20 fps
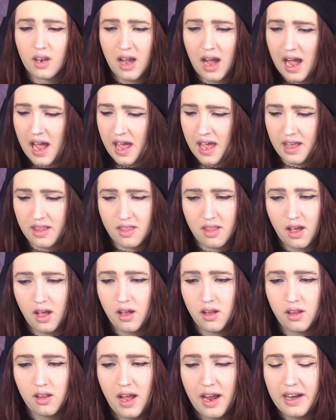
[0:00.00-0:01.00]

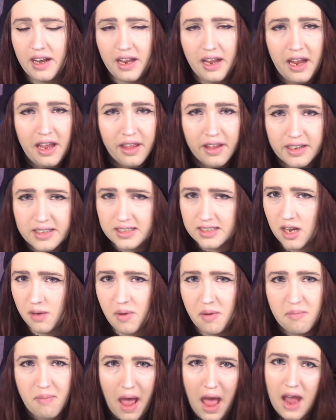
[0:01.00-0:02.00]
The Lightning Helix
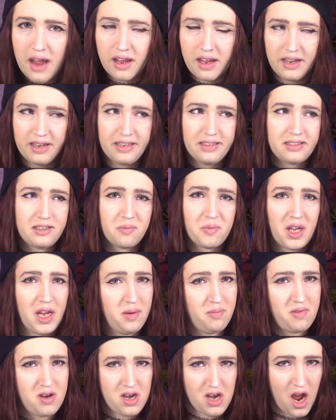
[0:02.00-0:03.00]
coming back is
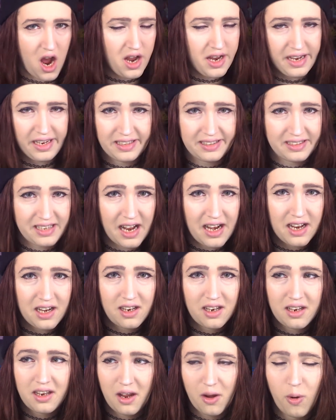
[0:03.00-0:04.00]
something I'm not
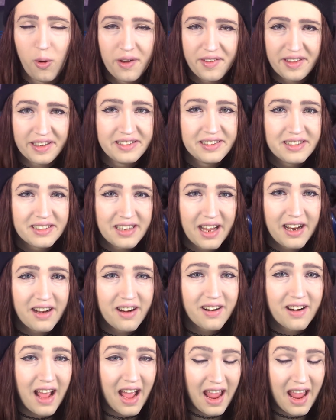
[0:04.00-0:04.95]
excited to deal with in standard.